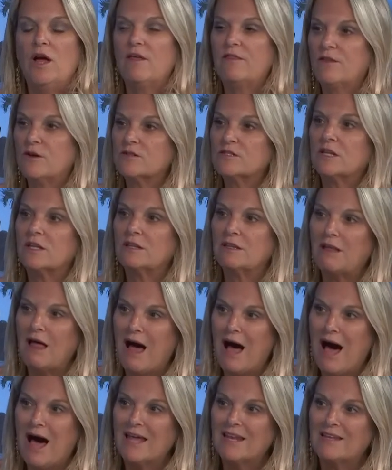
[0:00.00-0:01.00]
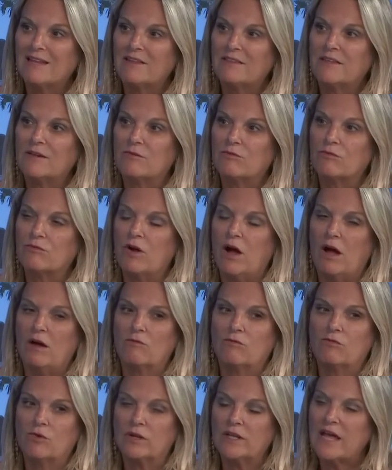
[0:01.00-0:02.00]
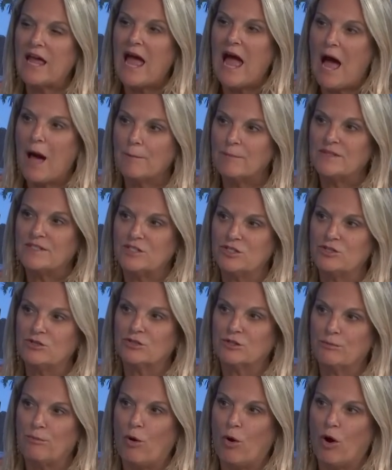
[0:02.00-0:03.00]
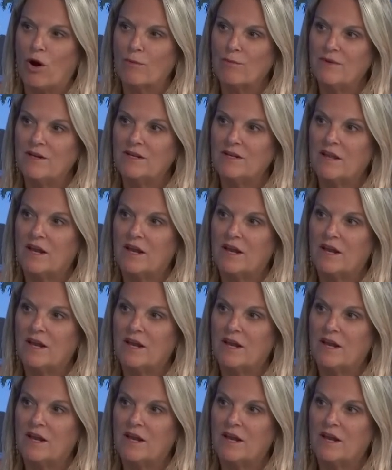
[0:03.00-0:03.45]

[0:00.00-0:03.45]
there's a lot that really happens in your department.